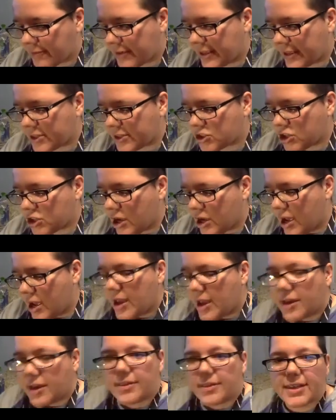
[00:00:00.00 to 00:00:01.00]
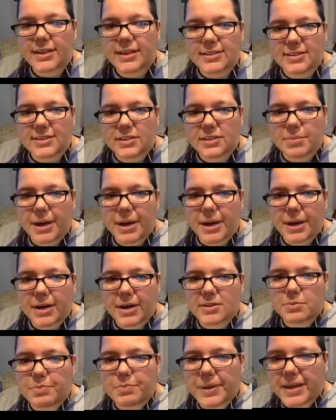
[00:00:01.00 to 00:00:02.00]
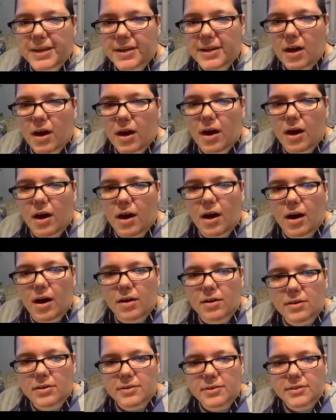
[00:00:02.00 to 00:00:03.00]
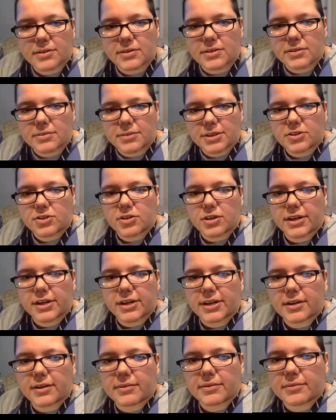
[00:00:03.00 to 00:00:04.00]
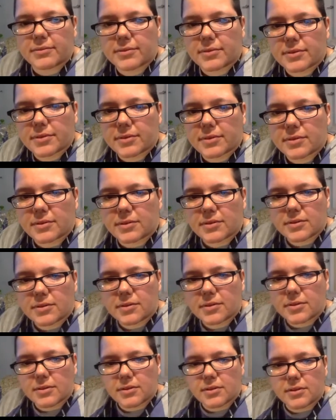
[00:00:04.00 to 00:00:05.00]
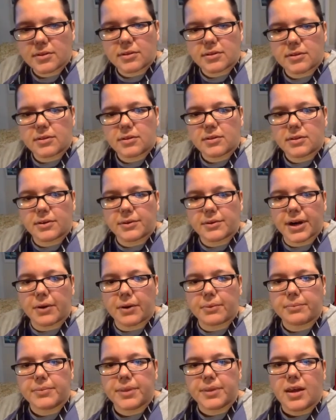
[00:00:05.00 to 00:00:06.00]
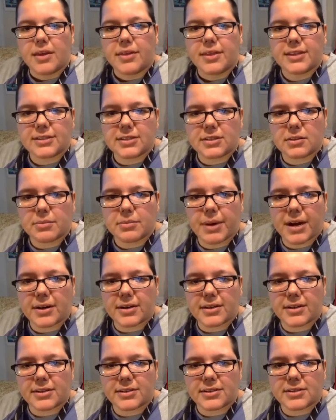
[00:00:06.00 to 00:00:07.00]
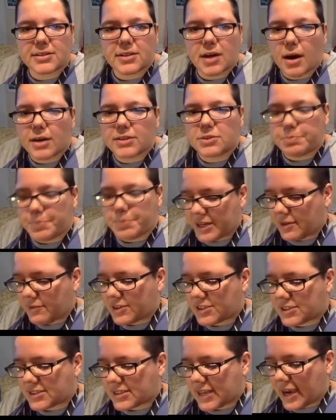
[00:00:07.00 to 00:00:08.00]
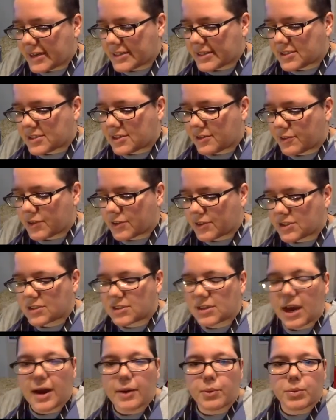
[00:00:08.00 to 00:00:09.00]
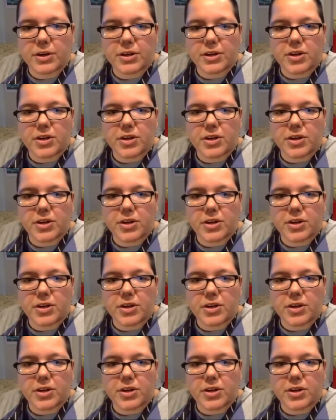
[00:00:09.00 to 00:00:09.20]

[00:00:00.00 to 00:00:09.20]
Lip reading: inch. This is about as big, let's see, make sure I get, there we go. This is about as big of a size difference as I would